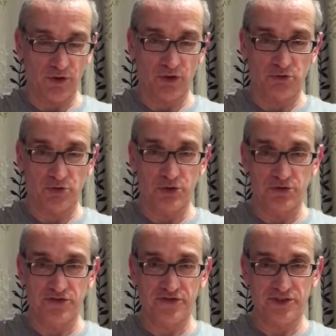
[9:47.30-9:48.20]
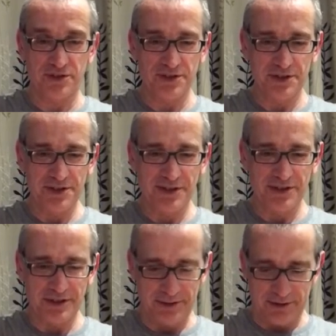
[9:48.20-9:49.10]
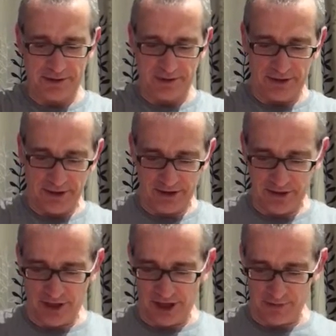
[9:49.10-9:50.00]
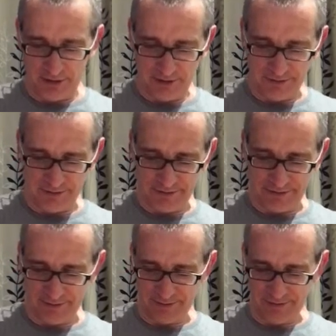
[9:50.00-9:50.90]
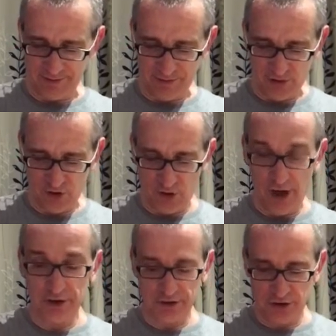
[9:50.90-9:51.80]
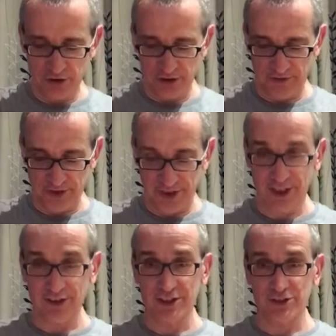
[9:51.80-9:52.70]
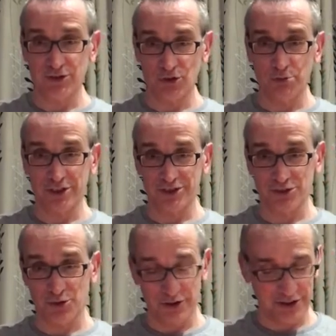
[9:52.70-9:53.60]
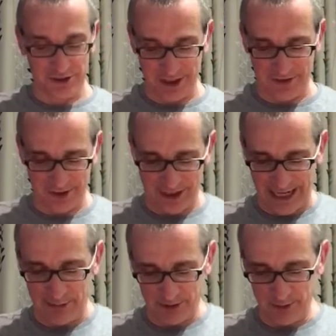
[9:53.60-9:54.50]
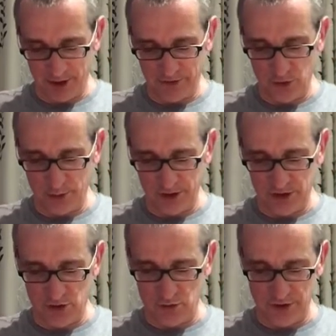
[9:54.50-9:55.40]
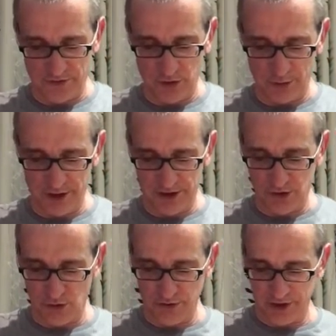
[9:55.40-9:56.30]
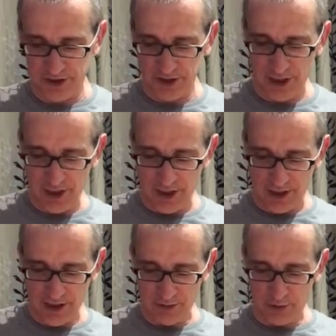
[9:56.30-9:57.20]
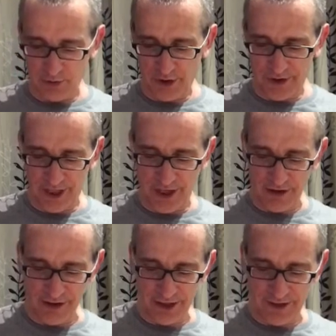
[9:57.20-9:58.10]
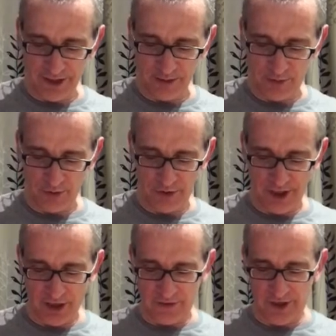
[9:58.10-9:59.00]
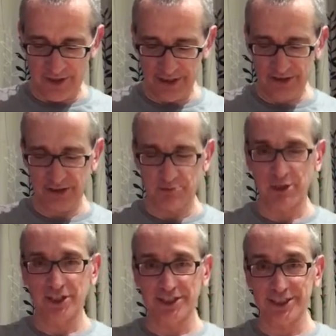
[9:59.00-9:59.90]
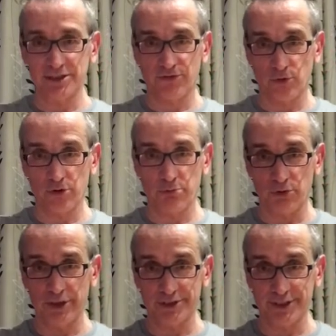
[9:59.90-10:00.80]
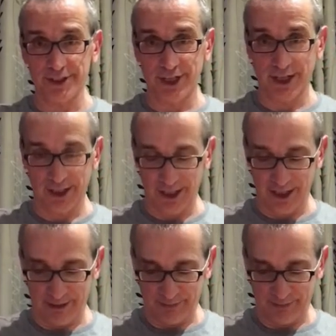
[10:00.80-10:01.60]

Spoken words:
roof, on top. So on your turn, if it's like this and nobody's scored, this is never going to happen. But if nobody's scored this, you can put one there, and then you put one there, and then that's going to be at least 4 points at the end of the game.